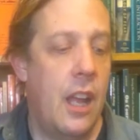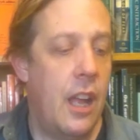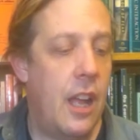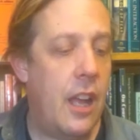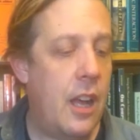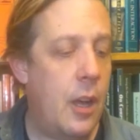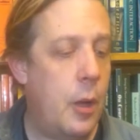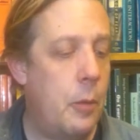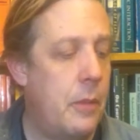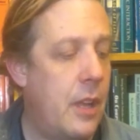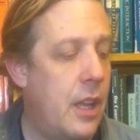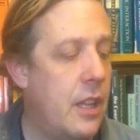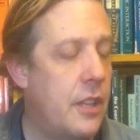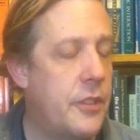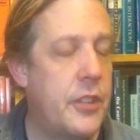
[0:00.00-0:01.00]
Um,
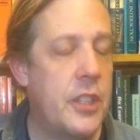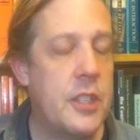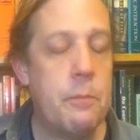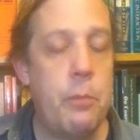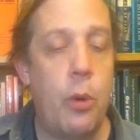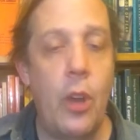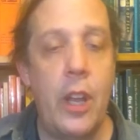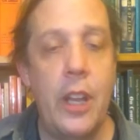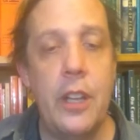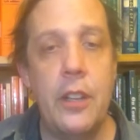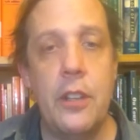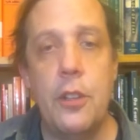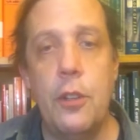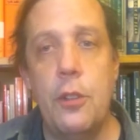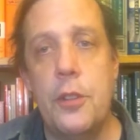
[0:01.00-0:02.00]
and at this point,
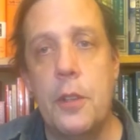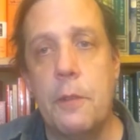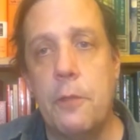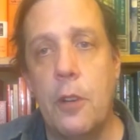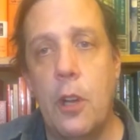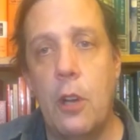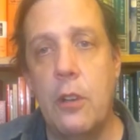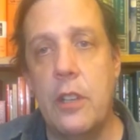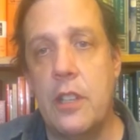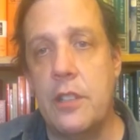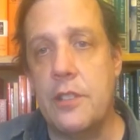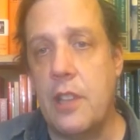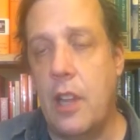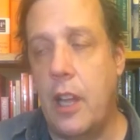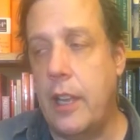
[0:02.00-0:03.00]
Euthyphro
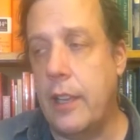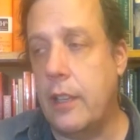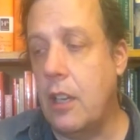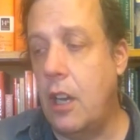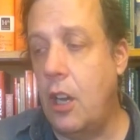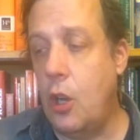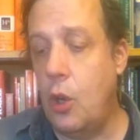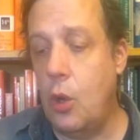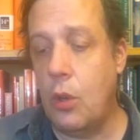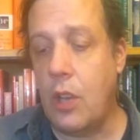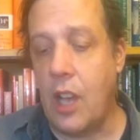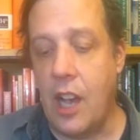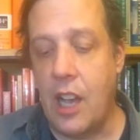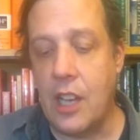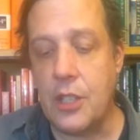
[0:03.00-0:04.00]
is like, oh
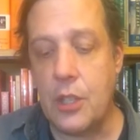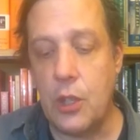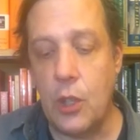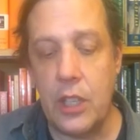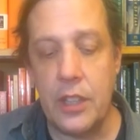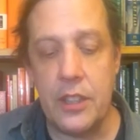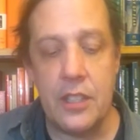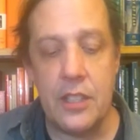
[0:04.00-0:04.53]
gosh, look at the